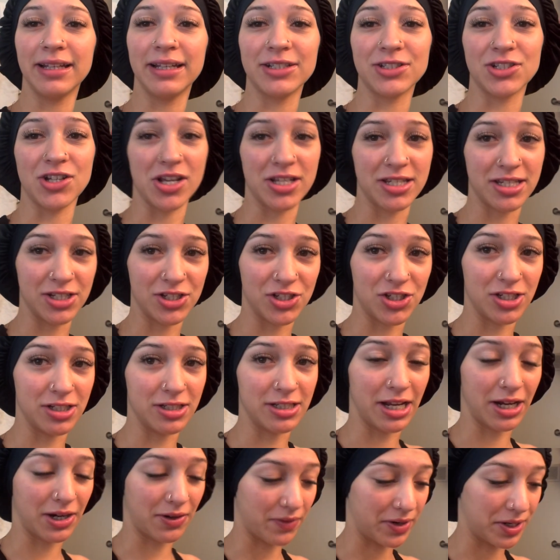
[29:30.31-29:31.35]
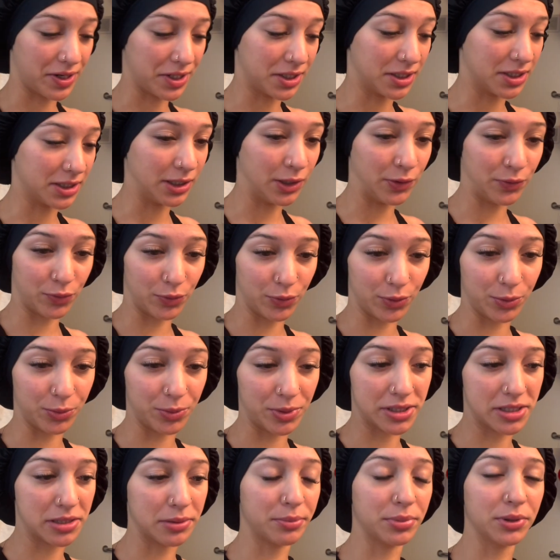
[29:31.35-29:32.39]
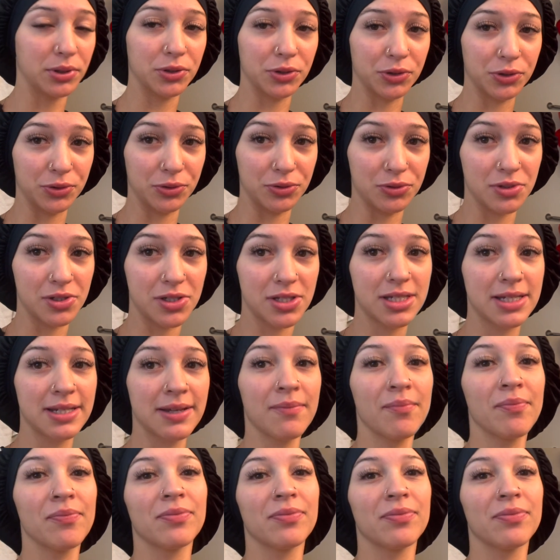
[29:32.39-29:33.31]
As y'all see, she decorated the living room with some balloons,